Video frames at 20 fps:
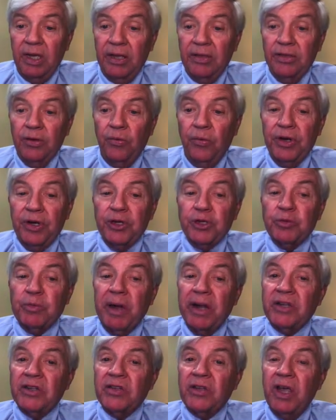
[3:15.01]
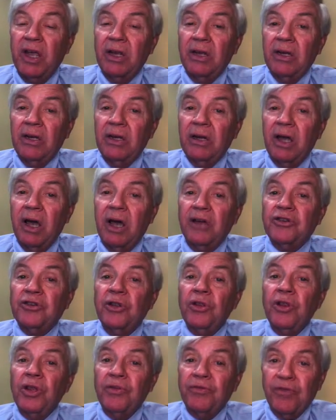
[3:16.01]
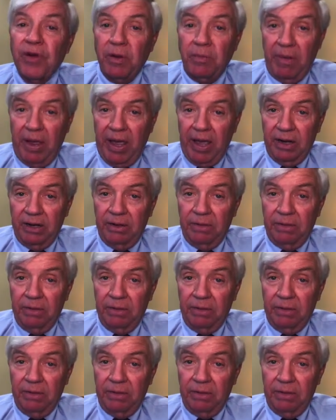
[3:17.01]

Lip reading: the witness might state, a delivery man.